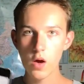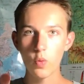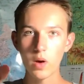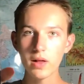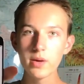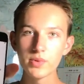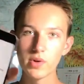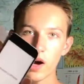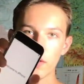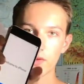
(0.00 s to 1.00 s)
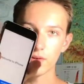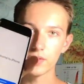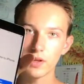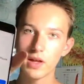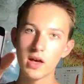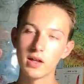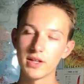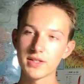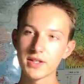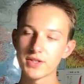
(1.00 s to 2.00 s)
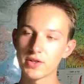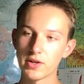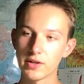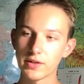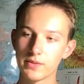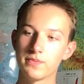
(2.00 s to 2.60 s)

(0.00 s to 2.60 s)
Welcome to iPhone. Let's get started.